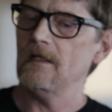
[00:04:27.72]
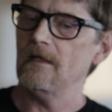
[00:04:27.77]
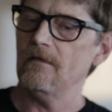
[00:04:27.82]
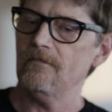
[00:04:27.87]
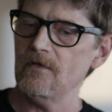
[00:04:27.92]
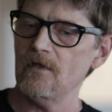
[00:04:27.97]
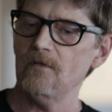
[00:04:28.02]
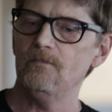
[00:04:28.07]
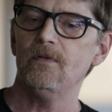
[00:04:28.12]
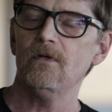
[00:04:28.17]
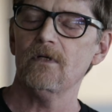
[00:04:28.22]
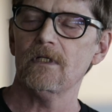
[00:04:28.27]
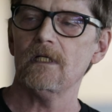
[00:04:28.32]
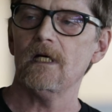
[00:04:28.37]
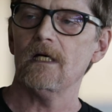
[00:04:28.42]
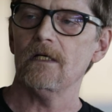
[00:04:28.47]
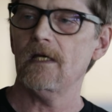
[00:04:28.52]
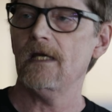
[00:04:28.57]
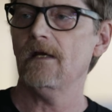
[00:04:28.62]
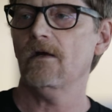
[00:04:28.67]
If you put
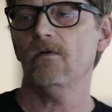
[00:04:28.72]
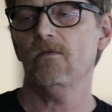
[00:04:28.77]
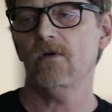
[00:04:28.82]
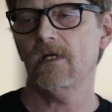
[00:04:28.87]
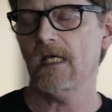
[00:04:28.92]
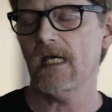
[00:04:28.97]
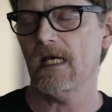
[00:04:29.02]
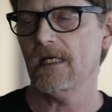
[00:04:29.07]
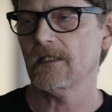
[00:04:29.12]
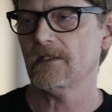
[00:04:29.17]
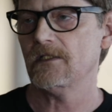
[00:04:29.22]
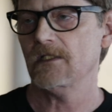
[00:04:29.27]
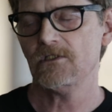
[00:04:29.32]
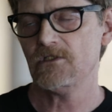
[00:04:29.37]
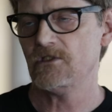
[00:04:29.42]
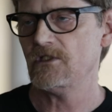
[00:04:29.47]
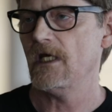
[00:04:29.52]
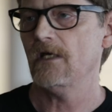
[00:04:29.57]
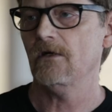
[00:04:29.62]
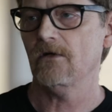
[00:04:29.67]
a heroin addict
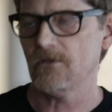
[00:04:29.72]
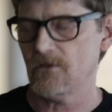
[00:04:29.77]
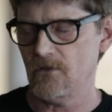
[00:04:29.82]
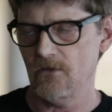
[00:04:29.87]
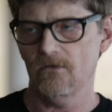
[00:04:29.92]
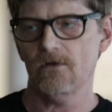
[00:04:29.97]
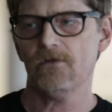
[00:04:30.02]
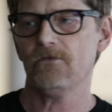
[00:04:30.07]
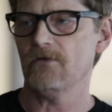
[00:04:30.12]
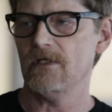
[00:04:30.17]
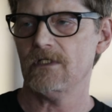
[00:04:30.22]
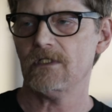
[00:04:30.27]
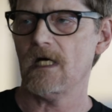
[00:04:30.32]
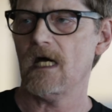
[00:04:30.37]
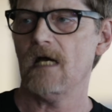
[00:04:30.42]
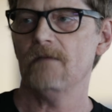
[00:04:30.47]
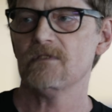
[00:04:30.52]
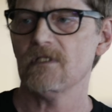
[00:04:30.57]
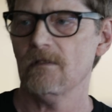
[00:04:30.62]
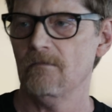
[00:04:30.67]
in jail 2 or 3
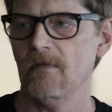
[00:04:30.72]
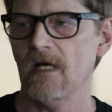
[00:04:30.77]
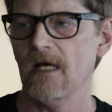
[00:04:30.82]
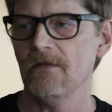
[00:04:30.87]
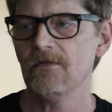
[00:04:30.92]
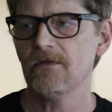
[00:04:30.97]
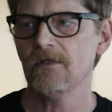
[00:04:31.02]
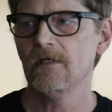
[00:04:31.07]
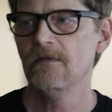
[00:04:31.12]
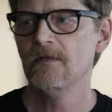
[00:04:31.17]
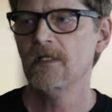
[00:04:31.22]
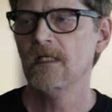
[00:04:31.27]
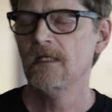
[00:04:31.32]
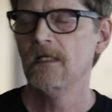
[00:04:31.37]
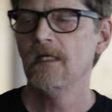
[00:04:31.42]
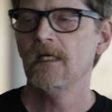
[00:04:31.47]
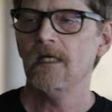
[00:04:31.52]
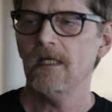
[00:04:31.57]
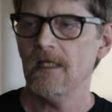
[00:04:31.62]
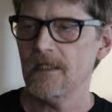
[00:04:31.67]
times a month,
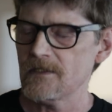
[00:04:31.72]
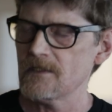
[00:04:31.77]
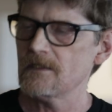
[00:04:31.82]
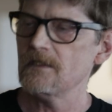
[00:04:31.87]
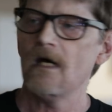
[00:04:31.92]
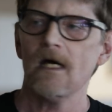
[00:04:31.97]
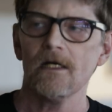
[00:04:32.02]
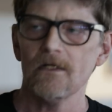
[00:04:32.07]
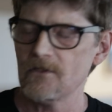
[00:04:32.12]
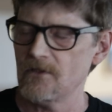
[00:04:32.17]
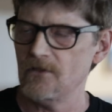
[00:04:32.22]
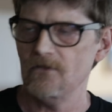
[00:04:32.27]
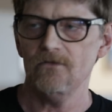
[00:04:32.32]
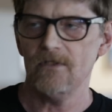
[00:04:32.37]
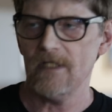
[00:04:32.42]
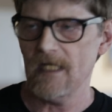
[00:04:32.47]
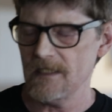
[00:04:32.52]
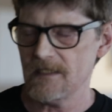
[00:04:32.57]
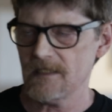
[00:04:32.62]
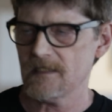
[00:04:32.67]
it's not a
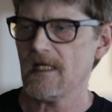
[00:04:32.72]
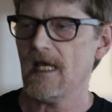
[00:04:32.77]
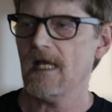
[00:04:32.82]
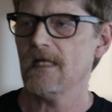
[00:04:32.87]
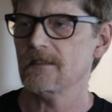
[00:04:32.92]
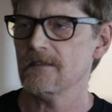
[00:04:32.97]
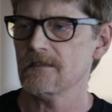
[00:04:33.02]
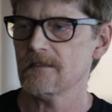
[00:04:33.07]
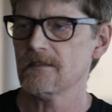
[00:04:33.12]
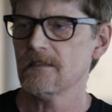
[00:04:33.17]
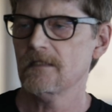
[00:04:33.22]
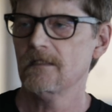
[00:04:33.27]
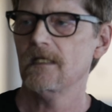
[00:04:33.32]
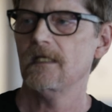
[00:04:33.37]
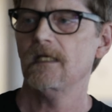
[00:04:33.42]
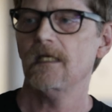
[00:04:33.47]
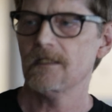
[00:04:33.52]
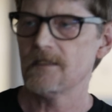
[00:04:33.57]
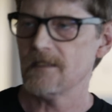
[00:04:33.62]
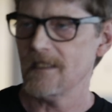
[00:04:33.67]
2-day sentence,
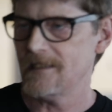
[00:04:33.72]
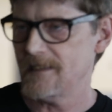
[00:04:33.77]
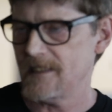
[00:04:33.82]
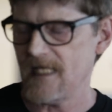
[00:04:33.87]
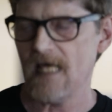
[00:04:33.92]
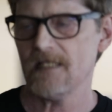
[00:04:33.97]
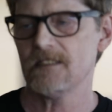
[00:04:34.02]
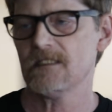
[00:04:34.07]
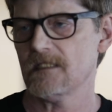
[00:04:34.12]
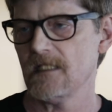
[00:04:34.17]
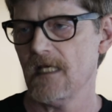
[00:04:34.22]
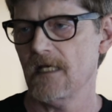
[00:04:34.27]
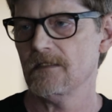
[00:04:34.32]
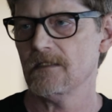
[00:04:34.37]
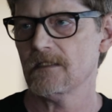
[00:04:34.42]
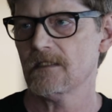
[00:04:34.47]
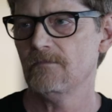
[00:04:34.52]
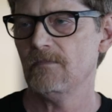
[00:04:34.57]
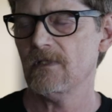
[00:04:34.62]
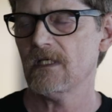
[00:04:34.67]
it's a death
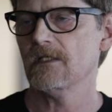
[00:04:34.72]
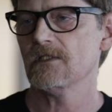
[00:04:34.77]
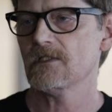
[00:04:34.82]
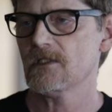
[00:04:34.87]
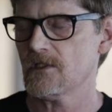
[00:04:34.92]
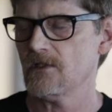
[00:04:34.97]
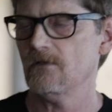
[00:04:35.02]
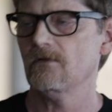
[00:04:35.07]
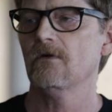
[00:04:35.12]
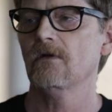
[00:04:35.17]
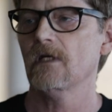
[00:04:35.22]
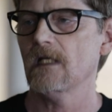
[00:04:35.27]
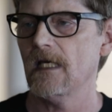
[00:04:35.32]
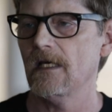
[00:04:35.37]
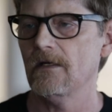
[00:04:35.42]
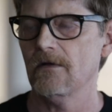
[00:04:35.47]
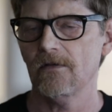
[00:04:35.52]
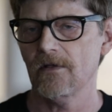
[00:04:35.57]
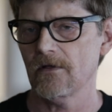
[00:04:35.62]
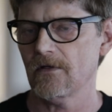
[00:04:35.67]
sentence. Because sooner or
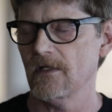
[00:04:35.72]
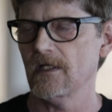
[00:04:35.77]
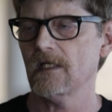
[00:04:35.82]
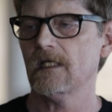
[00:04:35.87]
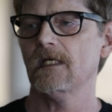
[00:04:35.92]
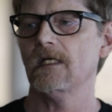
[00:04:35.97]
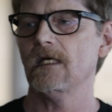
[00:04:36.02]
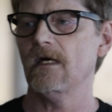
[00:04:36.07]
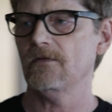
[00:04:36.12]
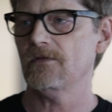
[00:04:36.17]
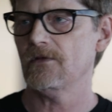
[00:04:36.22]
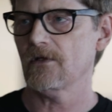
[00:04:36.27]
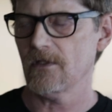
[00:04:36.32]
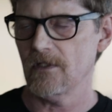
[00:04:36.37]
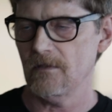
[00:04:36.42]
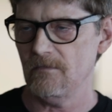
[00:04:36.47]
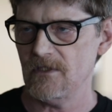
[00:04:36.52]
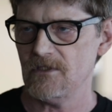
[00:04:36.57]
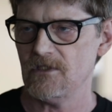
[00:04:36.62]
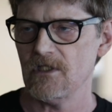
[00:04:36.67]
later, they're gonna get out, they're
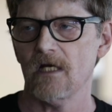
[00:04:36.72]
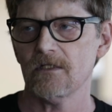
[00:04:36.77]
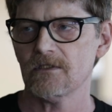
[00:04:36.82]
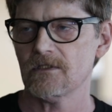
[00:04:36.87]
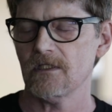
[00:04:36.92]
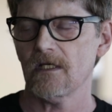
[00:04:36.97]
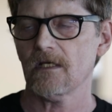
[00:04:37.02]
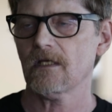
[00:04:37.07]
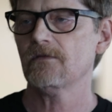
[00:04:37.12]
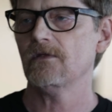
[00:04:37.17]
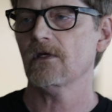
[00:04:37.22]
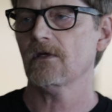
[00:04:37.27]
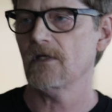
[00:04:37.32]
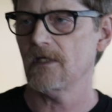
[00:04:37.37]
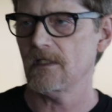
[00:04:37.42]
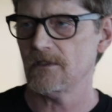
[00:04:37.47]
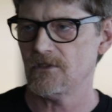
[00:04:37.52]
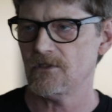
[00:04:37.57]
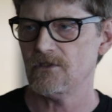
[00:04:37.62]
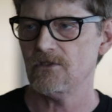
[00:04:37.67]
gonna be junk sick, they're
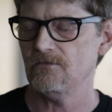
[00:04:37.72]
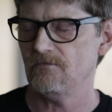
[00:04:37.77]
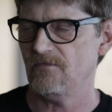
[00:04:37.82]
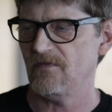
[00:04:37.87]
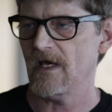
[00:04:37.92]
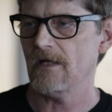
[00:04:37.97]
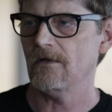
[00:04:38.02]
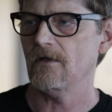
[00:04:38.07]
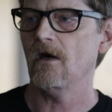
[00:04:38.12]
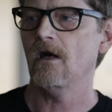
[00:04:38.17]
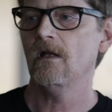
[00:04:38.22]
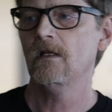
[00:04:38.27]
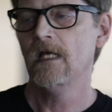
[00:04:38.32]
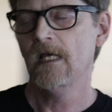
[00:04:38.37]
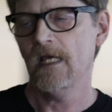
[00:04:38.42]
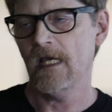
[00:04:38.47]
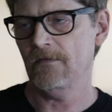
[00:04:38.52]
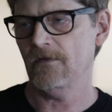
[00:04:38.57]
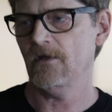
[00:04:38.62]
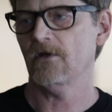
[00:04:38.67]
gonna shoot fentanyl,
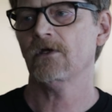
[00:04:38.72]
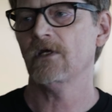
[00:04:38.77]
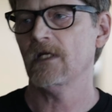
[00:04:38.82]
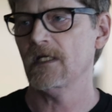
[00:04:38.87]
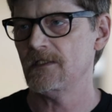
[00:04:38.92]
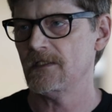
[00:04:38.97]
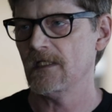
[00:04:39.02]
and they're gonna